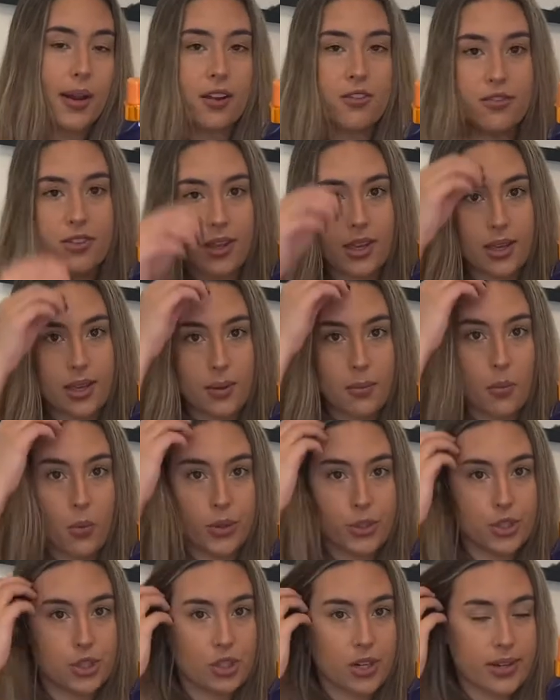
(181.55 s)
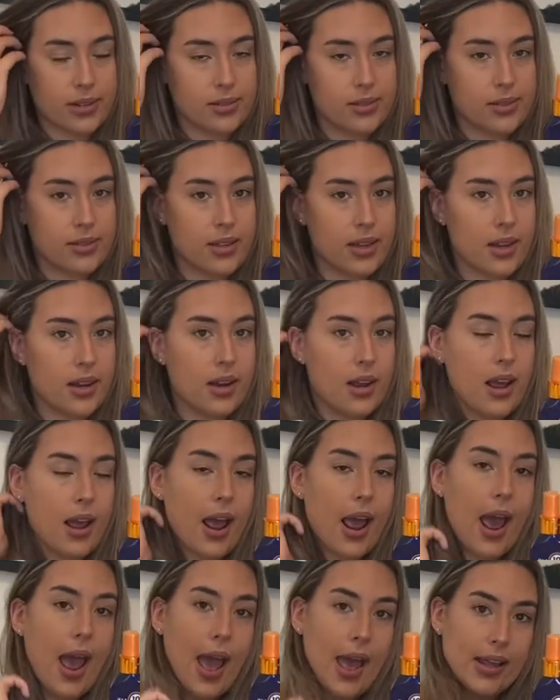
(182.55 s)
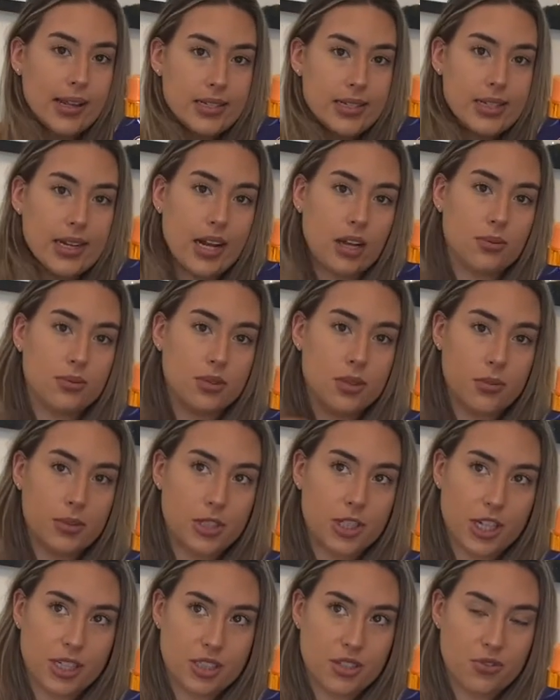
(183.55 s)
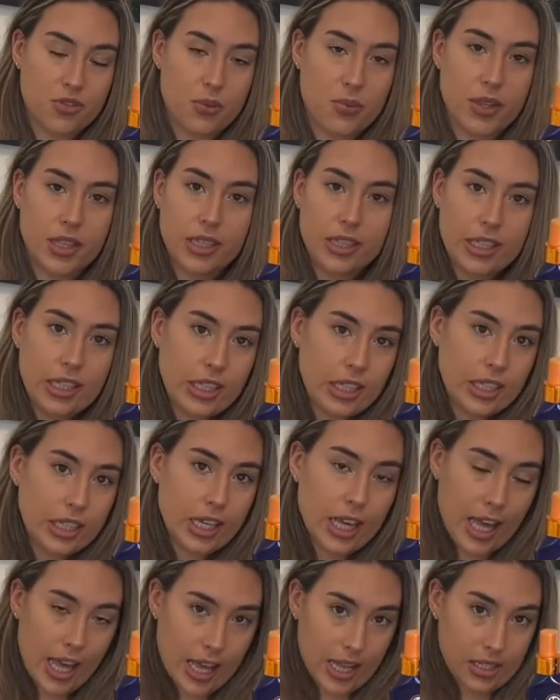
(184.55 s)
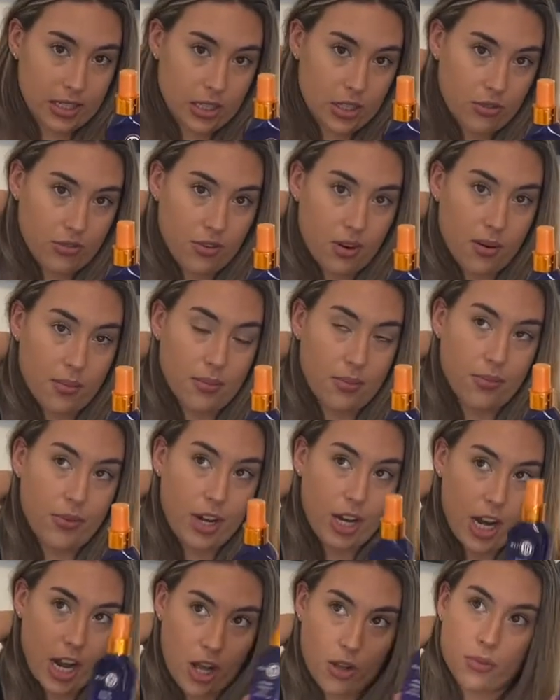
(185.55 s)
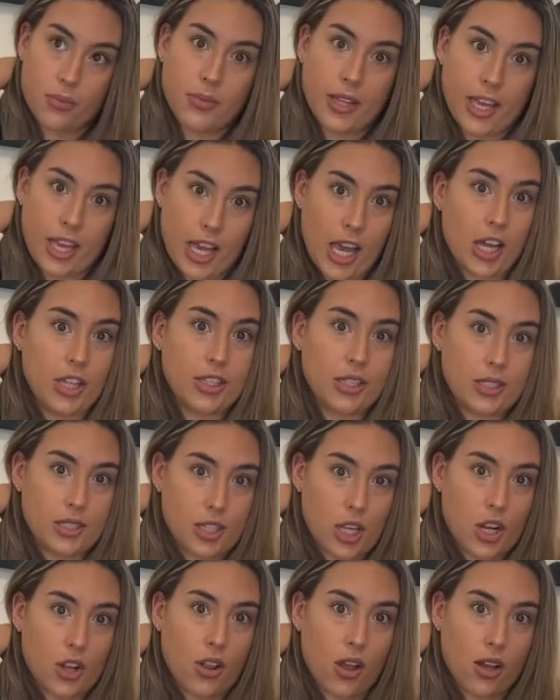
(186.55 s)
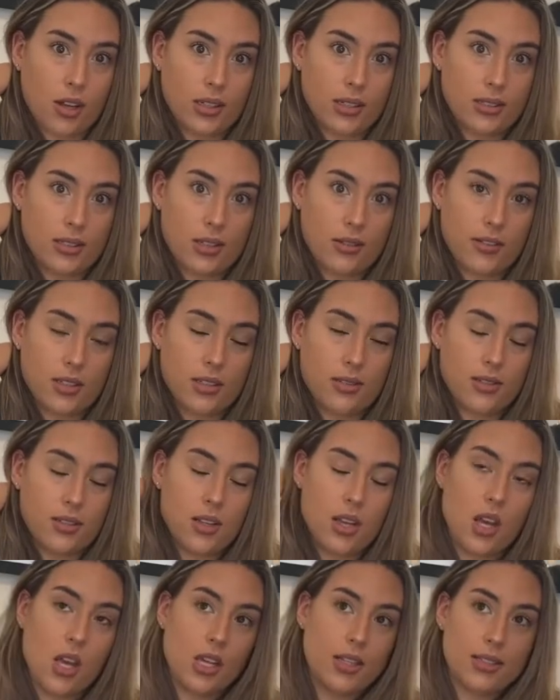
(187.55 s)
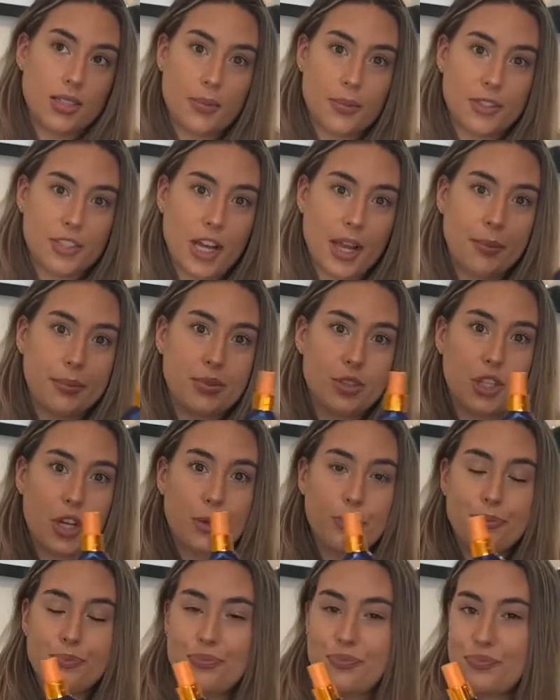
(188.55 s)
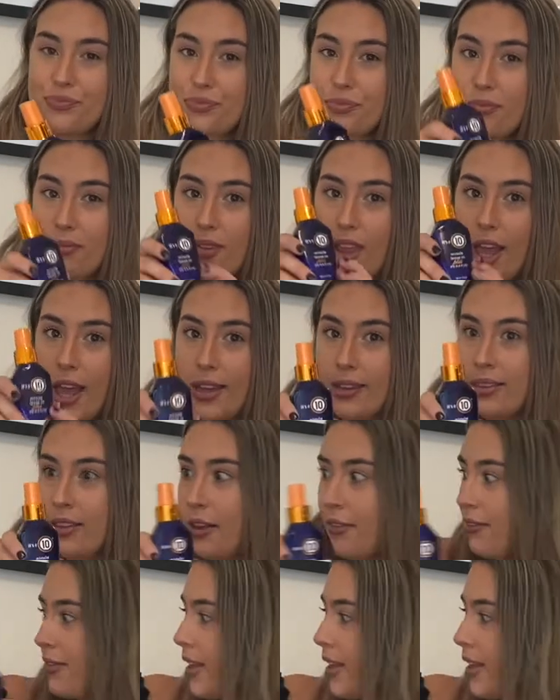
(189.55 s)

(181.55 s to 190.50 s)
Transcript: I feel like it moisturizes it, and it helps to protect it from the heat and from, right now I'm laying out in the sun a lot because it's summertime, so I love